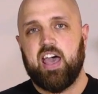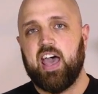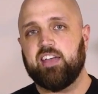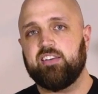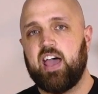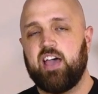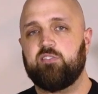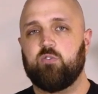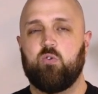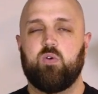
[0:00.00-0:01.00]
and
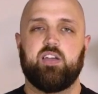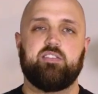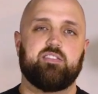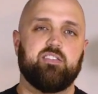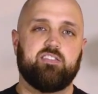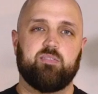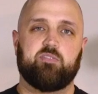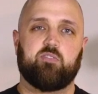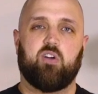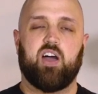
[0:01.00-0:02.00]
as always,
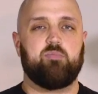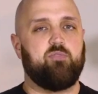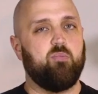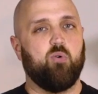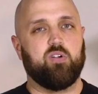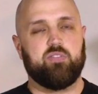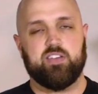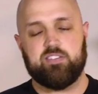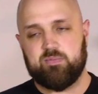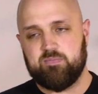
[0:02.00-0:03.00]
subscribe for more of
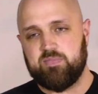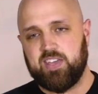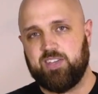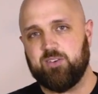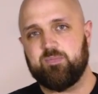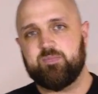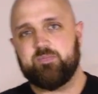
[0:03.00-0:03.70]
this. Thank you.